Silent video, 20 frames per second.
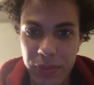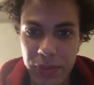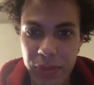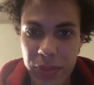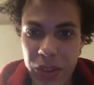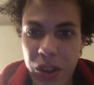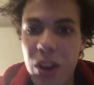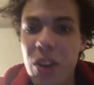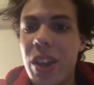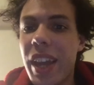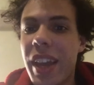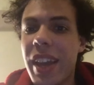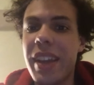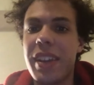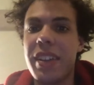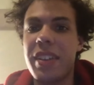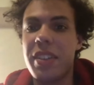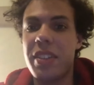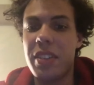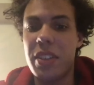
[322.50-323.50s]
Okay,
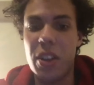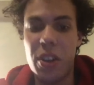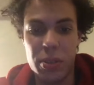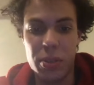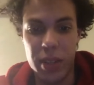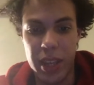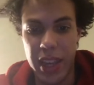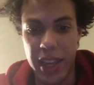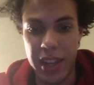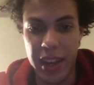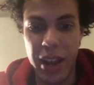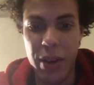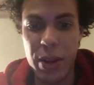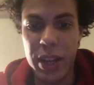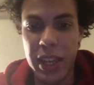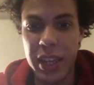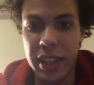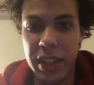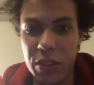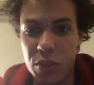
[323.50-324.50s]
now I
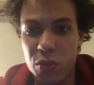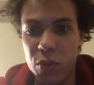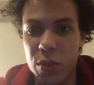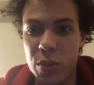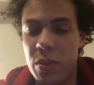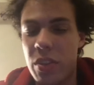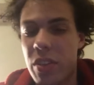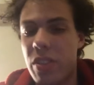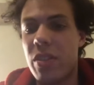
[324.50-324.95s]
can introduce.